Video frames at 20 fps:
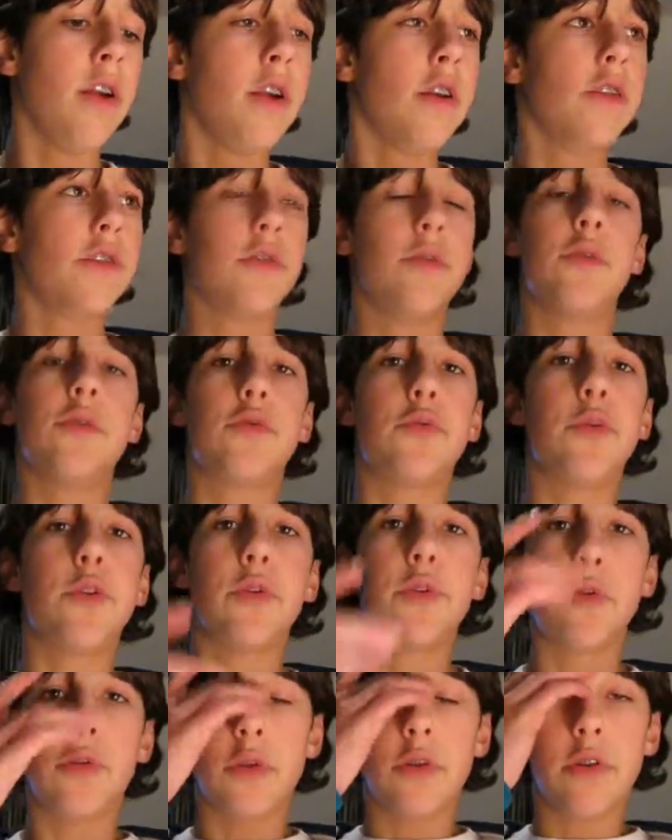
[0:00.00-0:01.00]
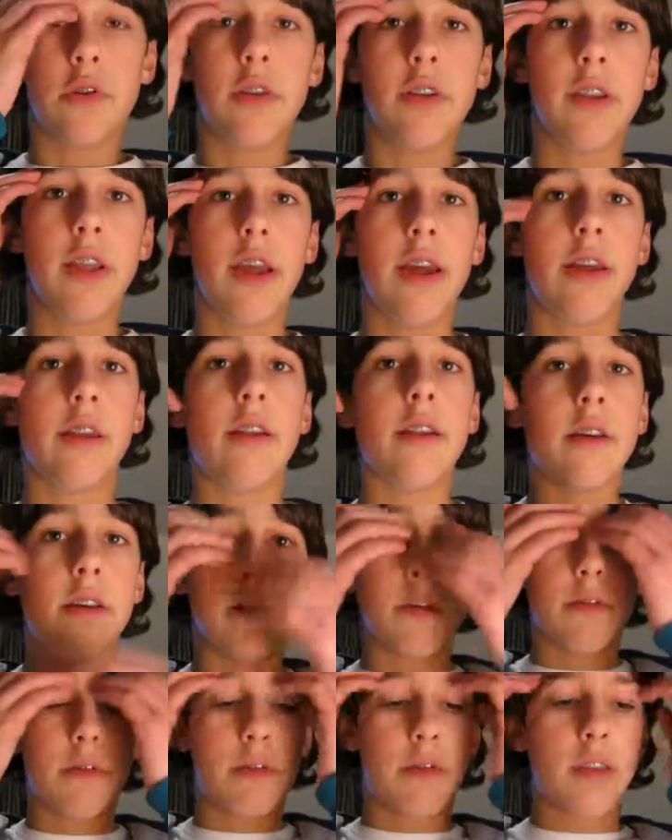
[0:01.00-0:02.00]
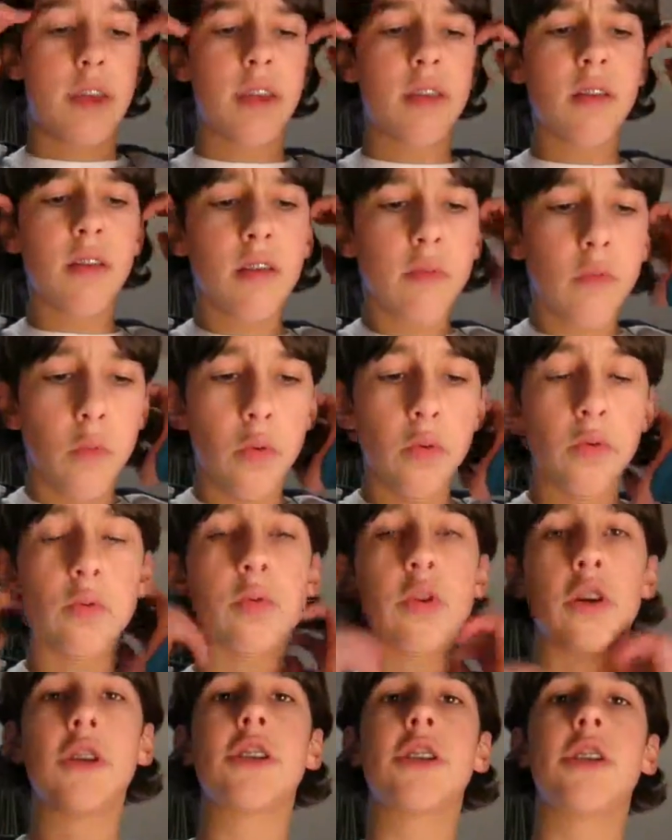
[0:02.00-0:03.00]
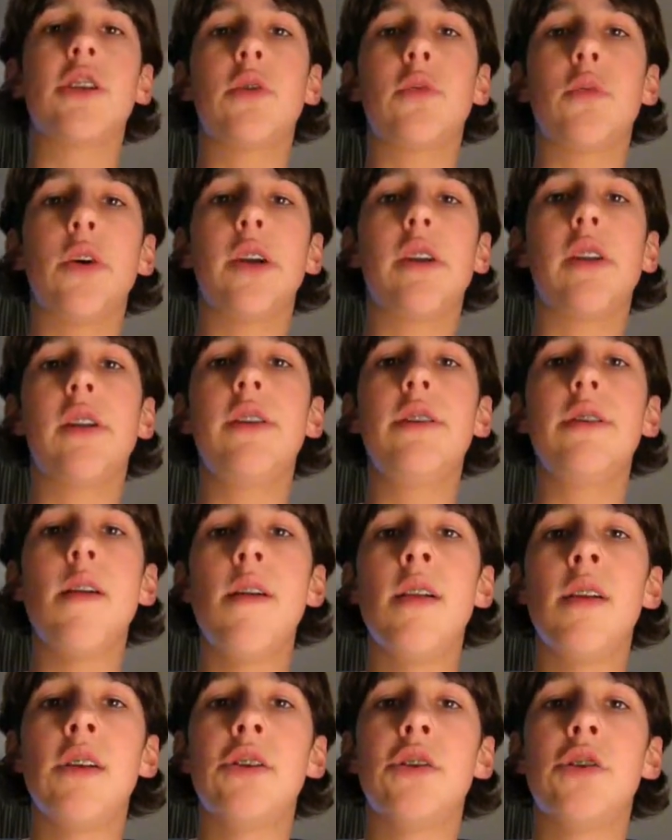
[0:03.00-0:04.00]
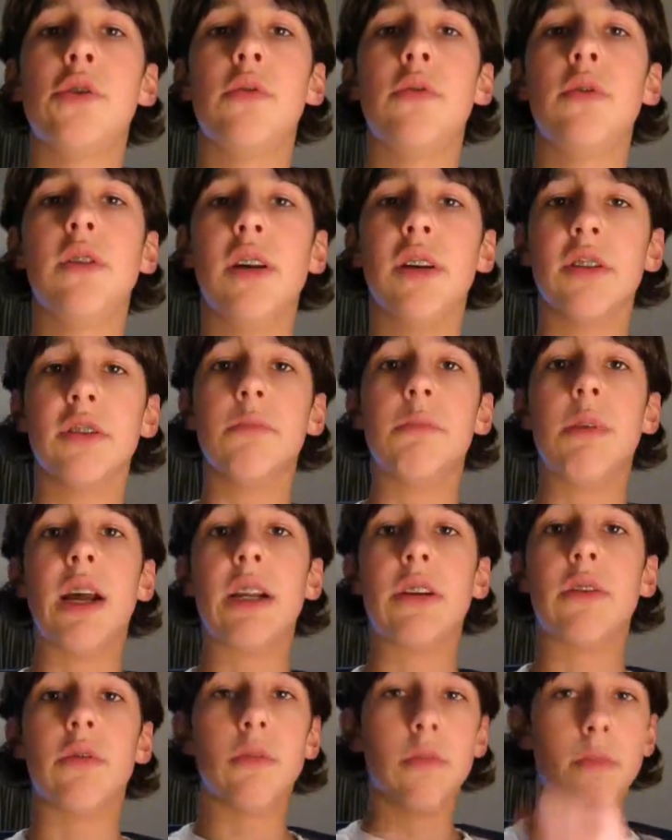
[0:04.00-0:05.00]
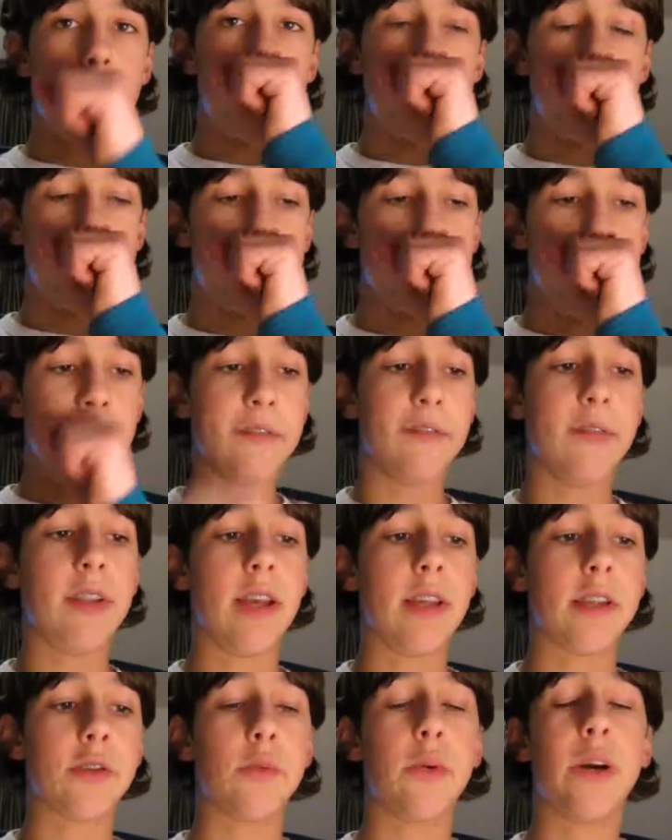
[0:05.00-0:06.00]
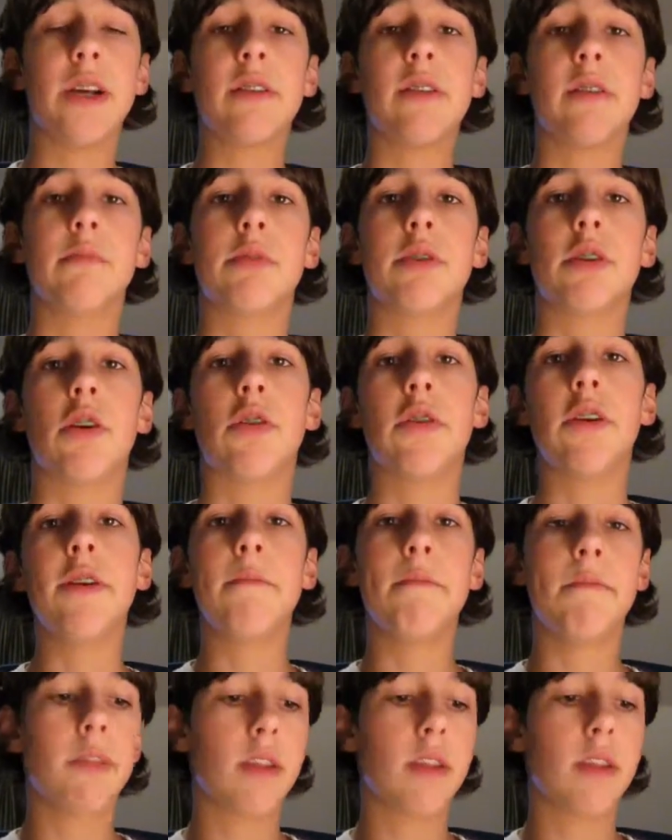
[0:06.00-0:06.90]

So it's real good, and tin won't rust that quickly, so it doesn't matter if it gets wet. I'm sorry.